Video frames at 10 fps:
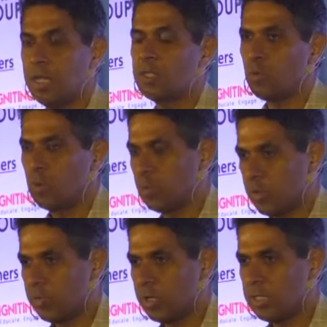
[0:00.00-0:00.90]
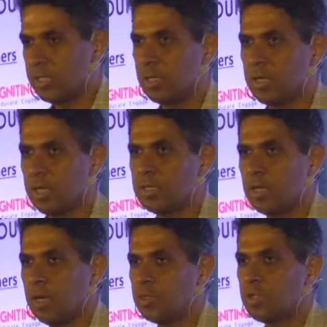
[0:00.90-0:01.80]
That's also one of the reasons,
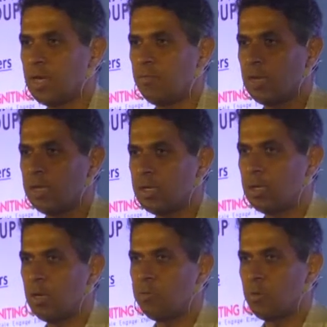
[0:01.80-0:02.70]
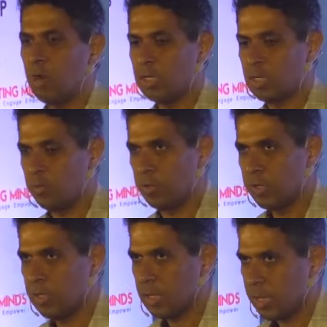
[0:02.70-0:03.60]
actually, I was traveling from last couple
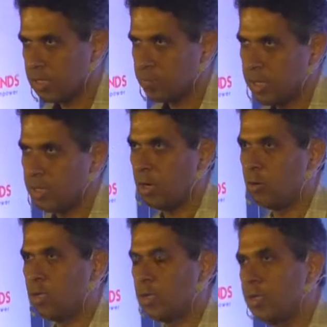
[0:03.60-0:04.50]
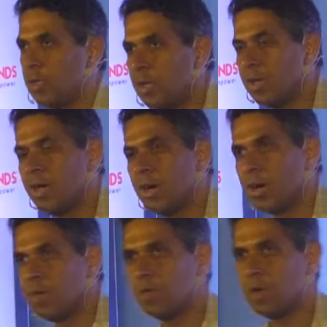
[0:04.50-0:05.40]
of weeks, and I spent around
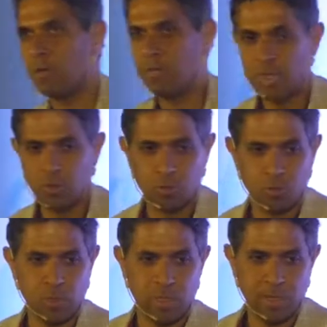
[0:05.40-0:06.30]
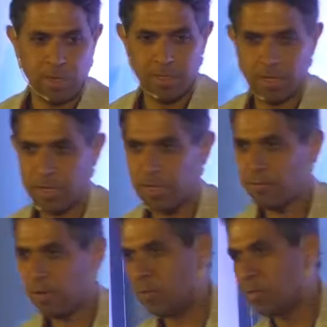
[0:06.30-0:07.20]
a week or two there, actually.
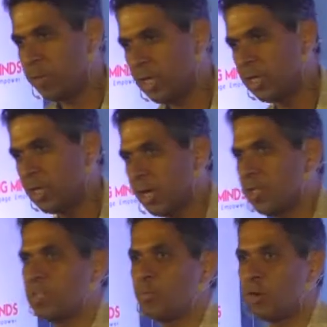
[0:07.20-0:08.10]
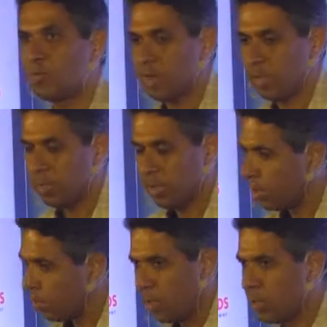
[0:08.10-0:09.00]
If you haven't been there at this point of time,
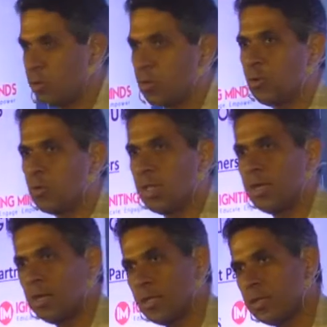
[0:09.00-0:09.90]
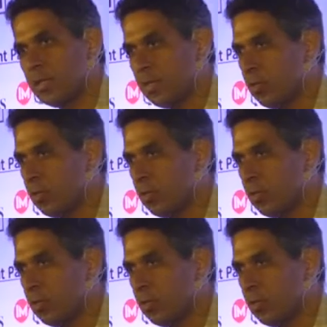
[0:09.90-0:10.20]
please don't go there, actually.